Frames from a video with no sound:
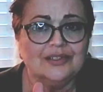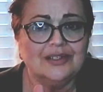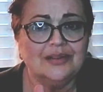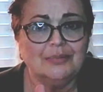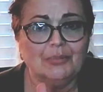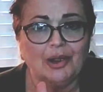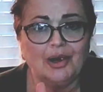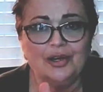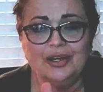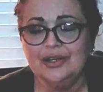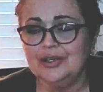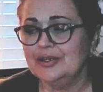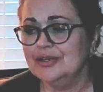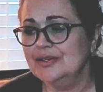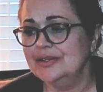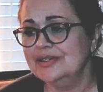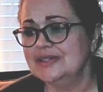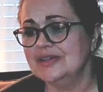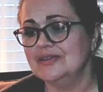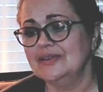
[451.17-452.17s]
little
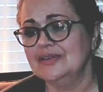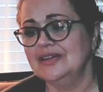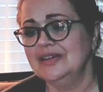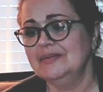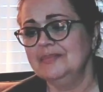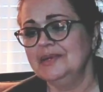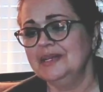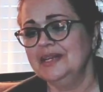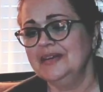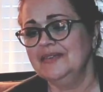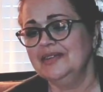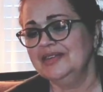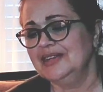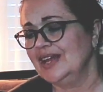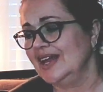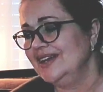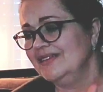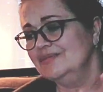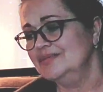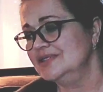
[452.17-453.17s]
markers on them and
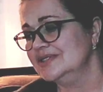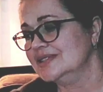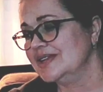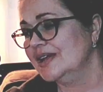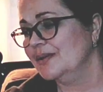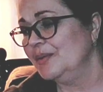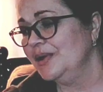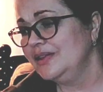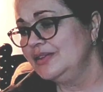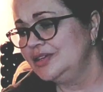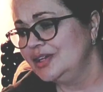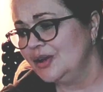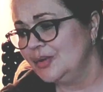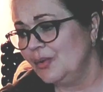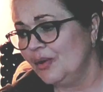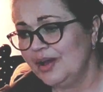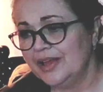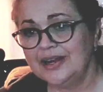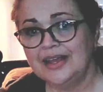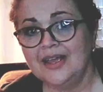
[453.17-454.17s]
everything. And I'm just like, well, you know
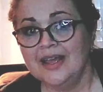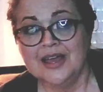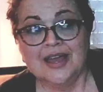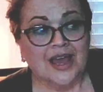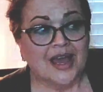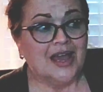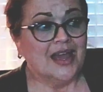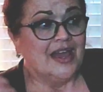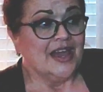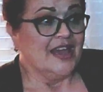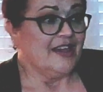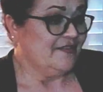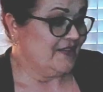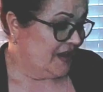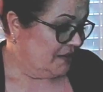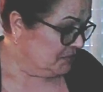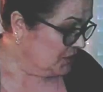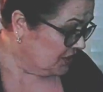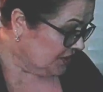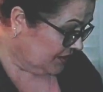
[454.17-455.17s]
what? If
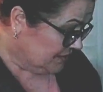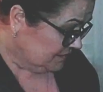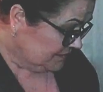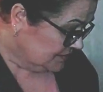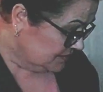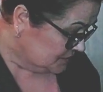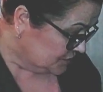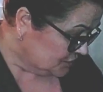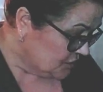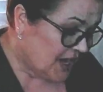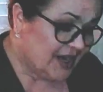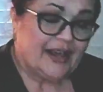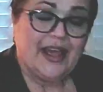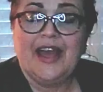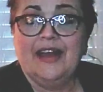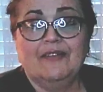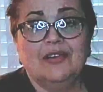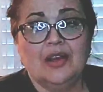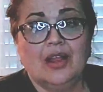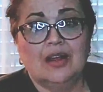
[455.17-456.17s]
I'm going to try to
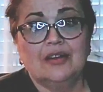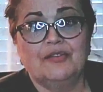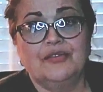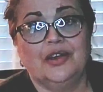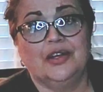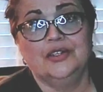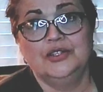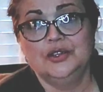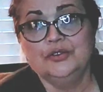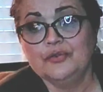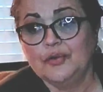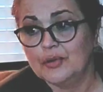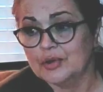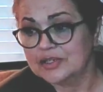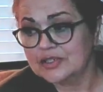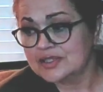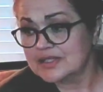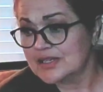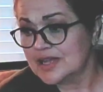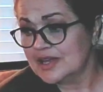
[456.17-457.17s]
have a lot of fondue
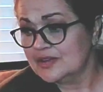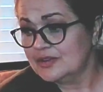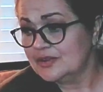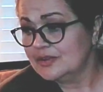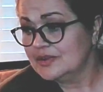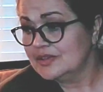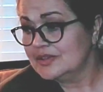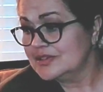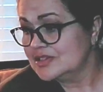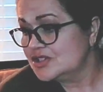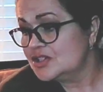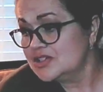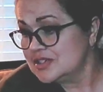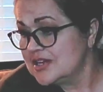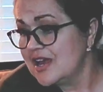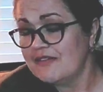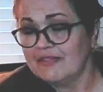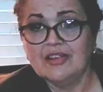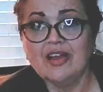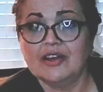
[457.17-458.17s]
forks together, well, let's
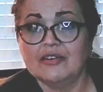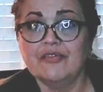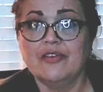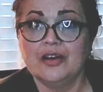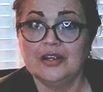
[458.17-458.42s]
just have a lot of